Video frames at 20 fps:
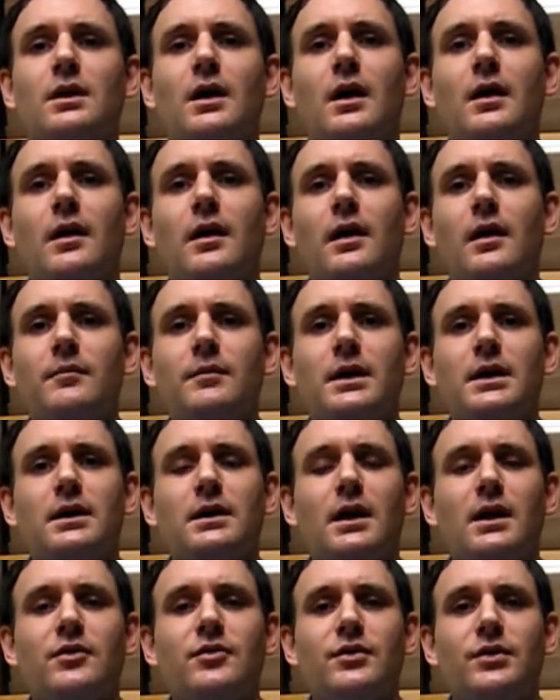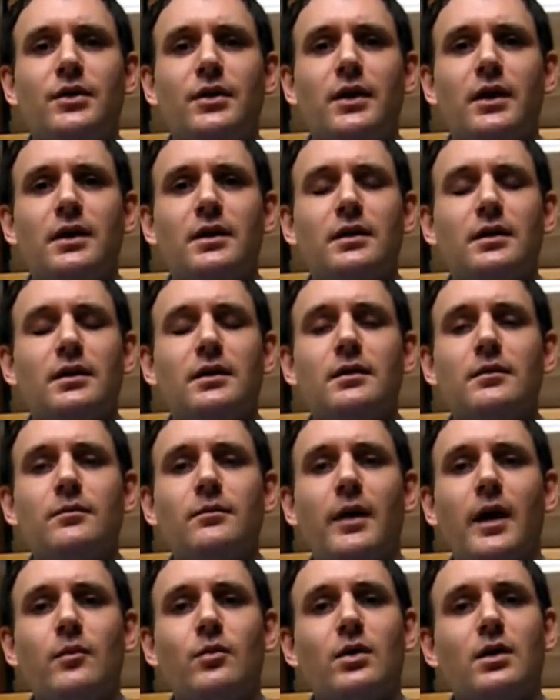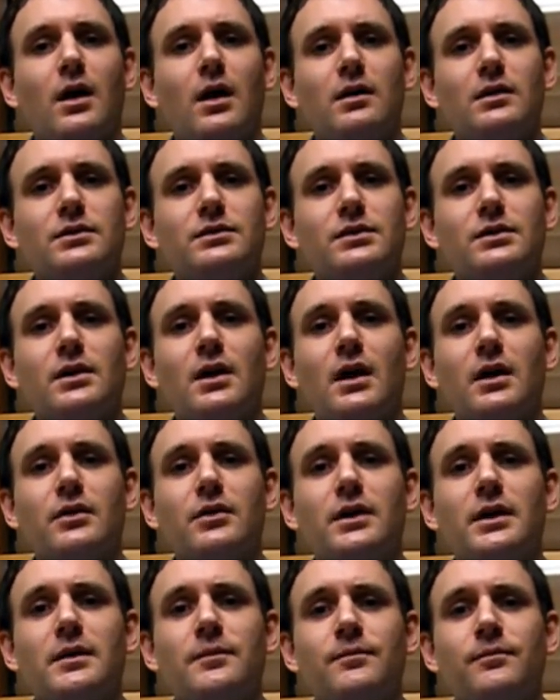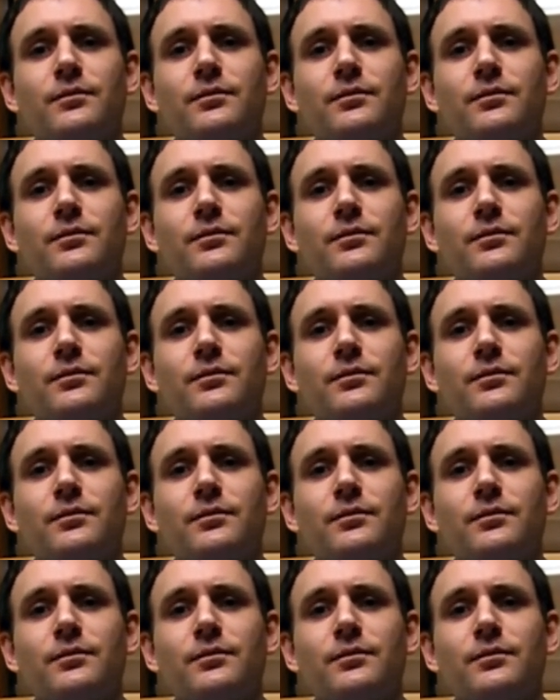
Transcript: I, I, met a Nigerian in Bible college in Hungary